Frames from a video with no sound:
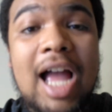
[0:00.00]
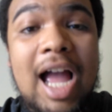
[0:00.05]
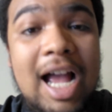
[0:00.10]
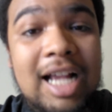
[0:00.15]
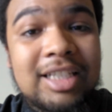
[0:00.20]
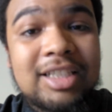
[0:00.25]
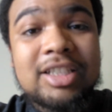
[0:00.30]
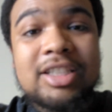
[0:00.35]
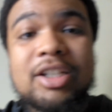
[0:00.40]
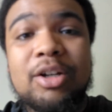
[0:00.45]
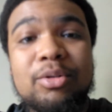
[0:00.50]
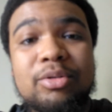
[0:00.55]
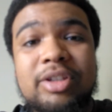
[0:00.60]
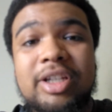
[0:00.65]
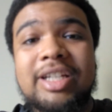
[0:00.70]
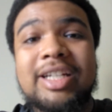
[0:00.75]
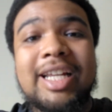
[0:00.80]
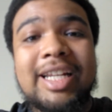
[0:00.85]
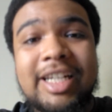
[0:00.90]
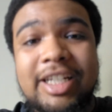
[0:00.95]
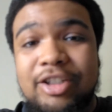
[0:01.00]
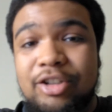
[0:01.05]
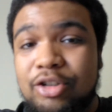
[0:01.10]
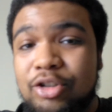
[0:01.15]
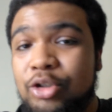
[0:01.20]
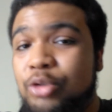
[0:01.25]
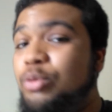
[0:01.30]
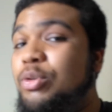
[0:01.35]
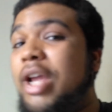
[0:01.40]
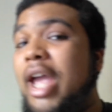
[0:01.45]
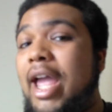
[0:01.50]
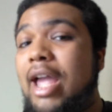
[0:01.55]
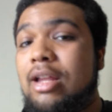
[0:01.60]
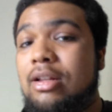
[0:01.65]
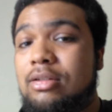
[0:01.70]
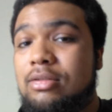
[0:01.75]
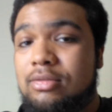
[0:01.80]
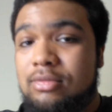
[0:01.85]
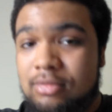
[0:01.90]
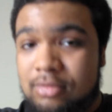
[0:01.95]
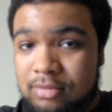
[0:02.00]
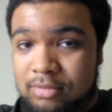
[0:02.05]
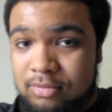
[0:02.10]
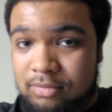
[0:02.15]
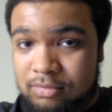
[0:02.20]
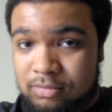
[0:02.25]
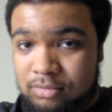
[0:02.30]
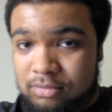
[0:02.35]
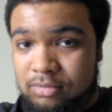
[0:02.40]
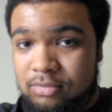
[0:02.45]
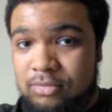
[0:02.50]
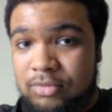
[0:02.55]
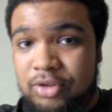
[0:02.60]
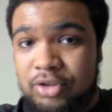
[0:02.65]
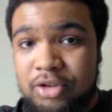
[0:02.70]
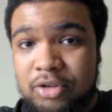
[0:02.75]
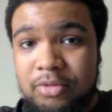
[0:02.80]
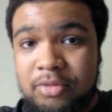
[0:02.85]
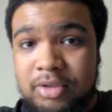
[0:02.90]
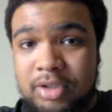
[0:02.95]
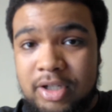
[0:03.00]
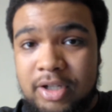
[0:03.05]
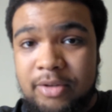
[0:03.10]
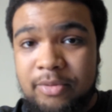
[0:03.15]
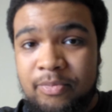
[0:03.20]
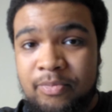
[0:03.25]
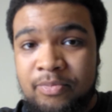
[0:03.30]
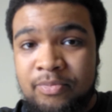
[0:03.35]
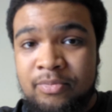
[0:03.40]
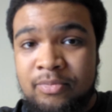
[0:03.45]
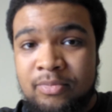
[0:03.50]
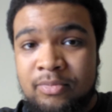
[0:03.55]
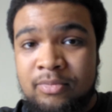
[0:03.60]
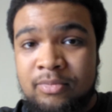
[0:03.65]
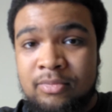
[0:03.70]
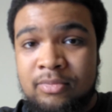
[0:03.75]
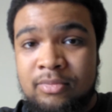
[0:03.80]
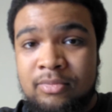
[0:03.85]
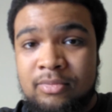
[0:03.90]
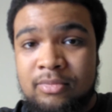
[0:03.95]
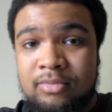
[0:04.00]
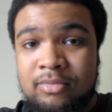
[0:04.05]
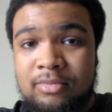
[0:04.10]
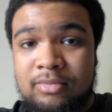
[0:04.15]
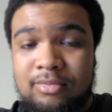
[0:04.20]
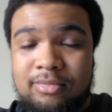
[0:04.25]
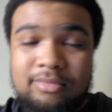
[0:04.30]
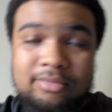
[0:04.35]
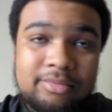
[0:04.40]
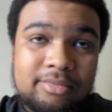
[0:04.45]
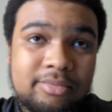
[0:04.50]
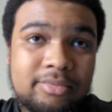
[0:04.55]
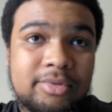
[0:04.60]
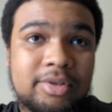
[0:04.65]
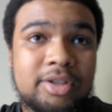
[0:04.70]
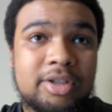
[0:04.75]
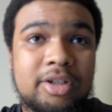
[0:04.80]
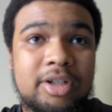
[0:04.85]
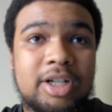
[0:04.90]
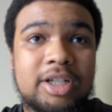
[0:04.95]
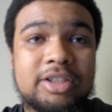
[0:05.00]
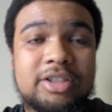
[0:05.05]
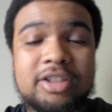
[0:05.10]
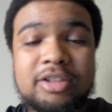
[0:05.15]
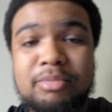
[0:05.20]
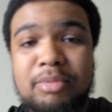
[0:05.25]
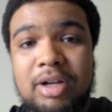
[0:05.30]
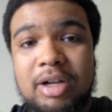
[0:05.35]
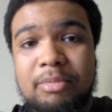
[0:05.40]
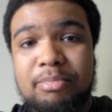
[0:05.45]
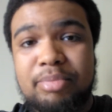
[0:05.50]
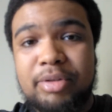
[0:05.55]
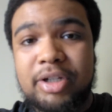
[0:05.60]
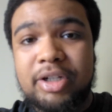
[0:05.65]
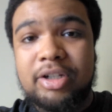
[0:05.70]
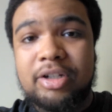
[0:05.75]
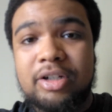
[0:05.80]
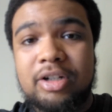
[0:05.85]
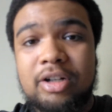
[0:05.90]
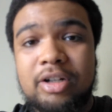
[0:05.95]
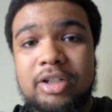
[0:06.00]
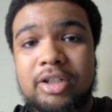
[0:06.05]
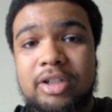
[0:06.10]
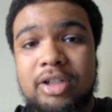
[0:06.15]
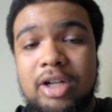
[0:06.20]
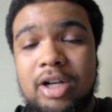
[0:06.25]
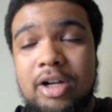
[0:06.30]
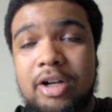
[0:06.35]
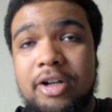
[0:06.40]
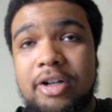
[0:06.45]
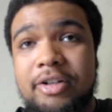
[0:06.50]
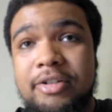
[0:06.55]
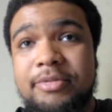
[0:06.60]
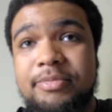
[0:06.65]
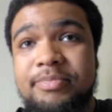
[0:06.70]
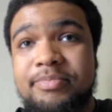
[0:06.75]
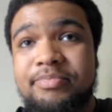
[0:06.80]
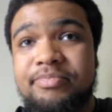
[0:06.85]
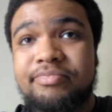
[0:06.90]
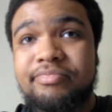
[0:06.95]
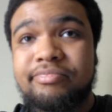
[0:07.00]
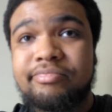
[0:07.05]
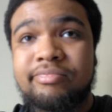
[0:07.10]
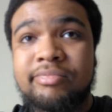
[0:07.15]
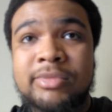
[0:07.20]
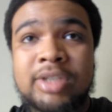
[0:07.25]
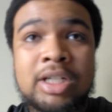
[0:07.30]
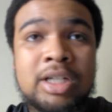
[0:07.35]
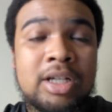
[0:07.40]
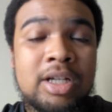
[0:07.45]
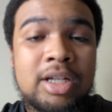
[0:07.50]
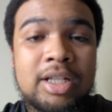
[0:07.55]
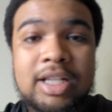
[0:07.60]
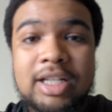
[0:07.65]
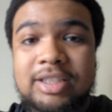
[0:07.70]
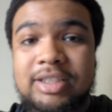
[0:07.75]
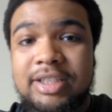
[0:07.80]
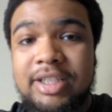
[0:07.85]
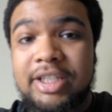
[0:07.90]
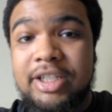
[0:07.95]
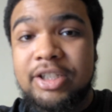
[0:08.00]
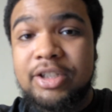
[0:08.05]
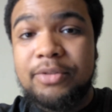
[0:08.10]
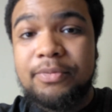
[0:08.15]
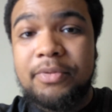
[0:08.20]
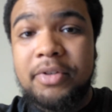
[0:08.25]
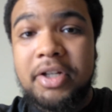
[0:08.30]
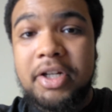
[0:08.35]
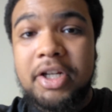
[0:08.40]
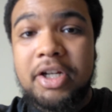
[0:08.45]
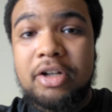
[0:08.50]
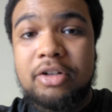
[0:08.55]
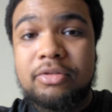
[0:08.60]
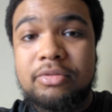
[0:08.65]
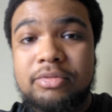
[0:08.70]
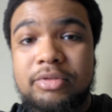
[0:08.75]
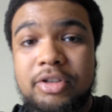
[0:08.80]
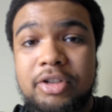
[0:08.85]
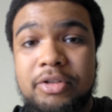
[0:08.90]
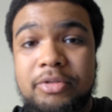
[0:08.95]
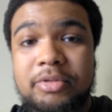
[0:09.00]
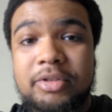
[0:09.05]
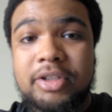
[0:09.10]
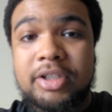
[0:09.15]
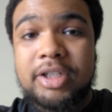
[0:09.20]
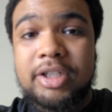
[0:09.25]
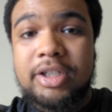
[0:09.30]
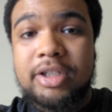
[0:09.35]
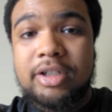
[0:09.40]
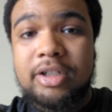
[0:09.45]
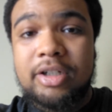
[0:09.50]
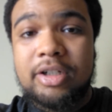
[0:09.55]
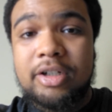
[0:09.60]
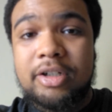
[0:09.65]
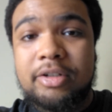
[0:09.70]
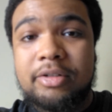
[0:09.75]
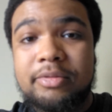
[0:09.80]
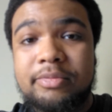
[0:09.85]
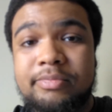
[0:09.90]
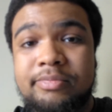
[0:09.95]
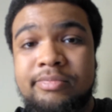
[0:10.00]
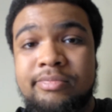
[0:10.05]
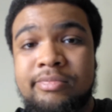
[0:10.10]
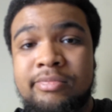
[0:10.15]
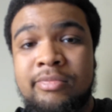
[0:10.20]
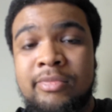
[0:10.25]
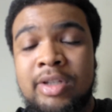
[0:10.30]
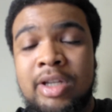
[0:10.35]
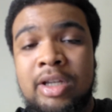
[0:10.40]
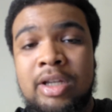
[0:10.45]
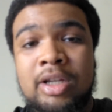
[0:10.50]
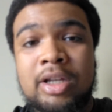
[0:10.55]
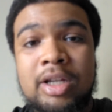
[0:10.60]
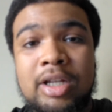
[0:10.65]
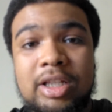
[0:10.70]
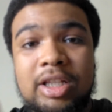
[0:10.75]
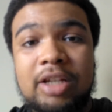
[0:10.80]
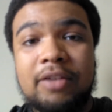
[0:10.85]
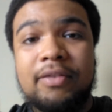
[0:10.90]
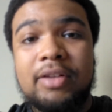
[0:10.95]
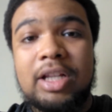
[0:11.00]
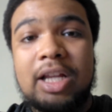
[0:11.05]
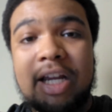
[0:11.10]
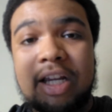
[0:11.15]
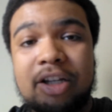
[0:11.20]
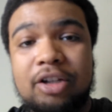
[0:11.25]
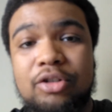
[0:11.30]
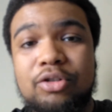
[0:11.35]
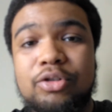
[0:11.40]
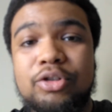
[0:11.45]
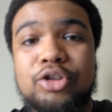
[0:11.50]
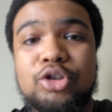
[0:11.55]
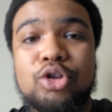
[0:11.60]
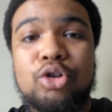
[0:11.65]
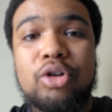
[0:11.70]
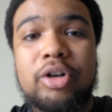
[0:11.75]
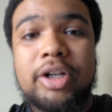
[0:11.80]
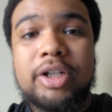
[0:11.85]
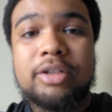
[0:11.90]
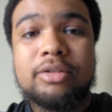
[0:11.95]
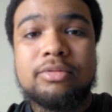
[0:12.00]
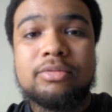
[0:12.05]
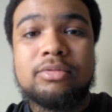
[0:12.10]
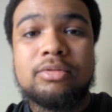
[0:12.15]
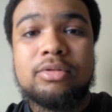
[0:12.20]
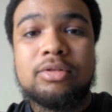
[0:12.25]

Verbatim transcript: I just don't think they need to do that. You know what I'm saying? So that's just my opinion on it. Um, that's the the video. You know what I'm saying? Um, leave a like if you enjoyed.